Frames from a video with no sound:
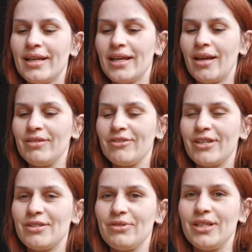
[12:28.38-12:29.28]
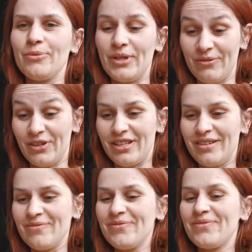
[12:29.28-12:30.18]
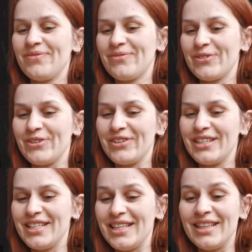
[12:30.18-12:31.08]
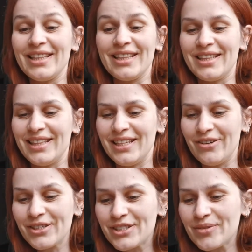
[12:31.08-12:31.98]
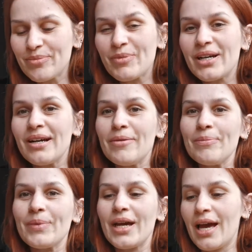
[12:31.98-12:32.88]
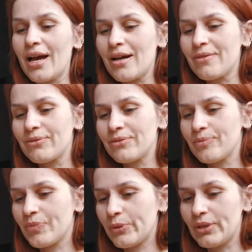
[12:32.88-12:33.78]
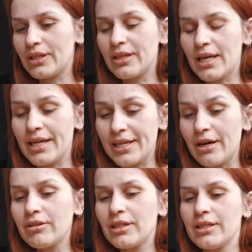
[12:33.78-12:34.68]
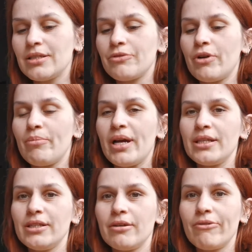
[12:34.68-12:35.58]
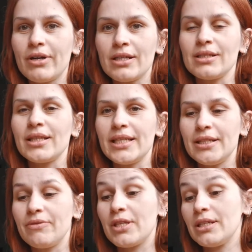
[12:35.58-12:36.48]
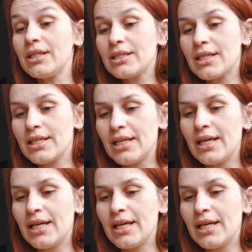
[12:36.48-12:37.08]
I will gracefully wait for them for in the autumn. The yarn is from my dear friend Lady with a Knit.